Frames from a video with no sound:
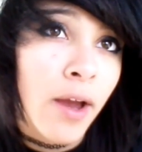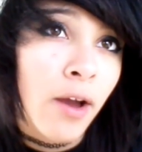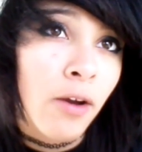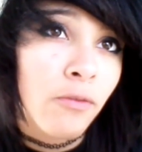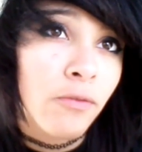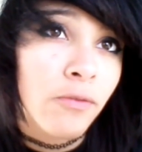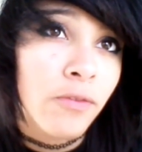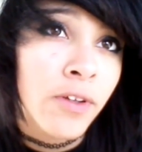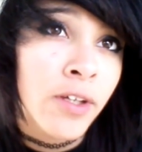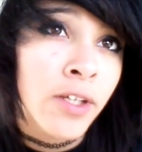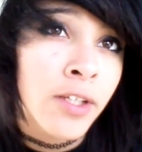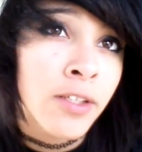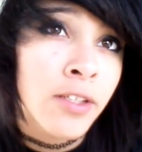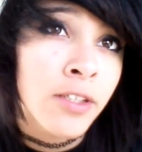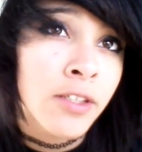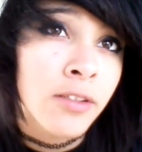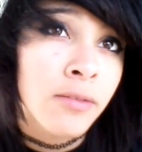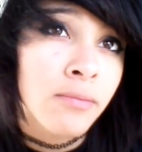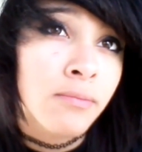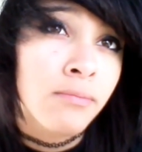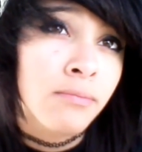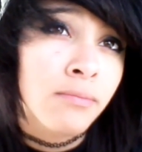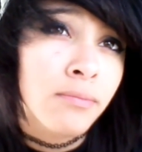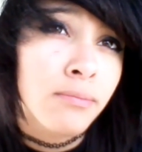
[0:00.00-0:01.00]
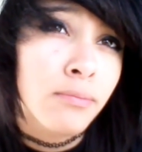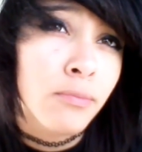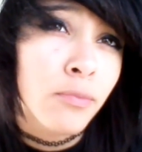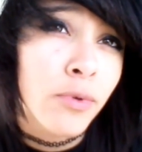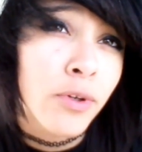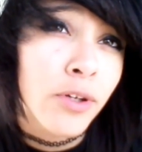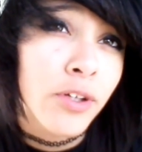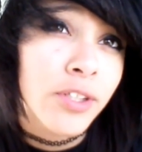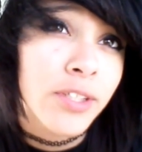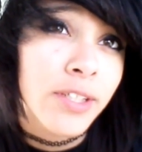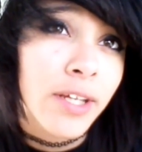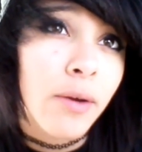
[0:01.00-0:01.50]
outfit.
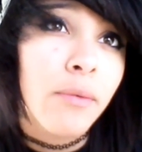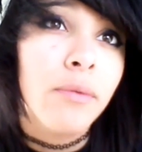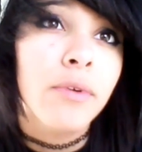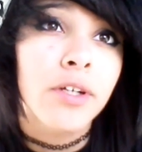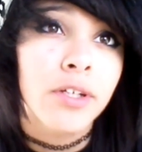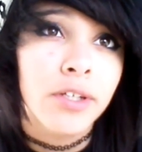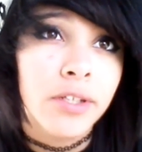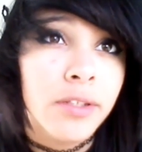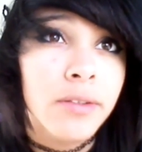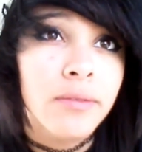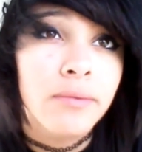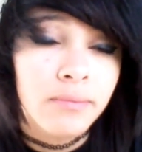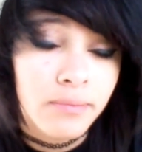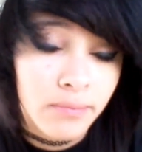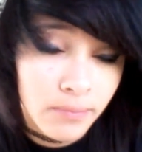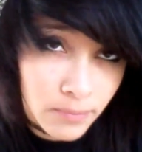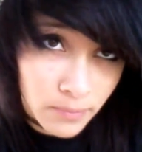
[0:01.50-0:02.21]
Works out good.